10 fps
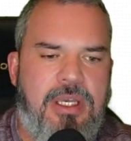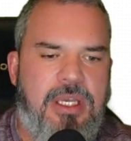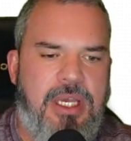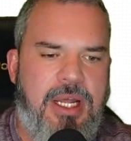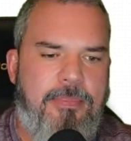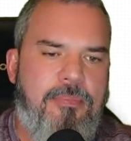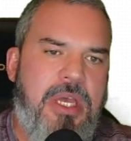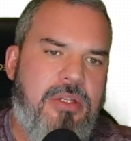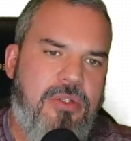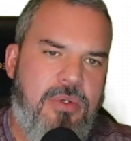and I
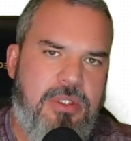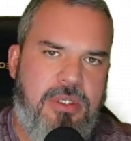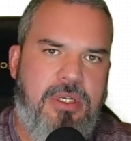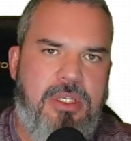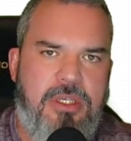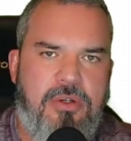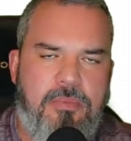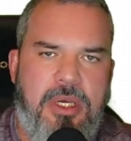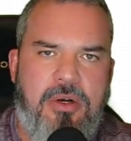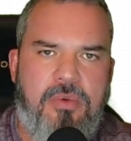bet you it's going to yield
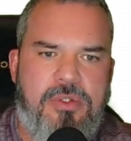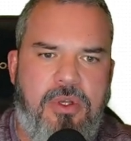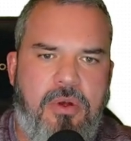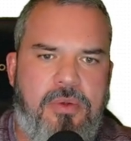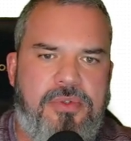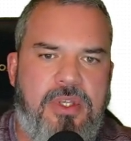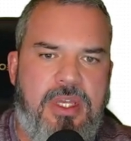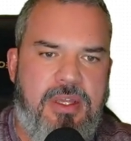better results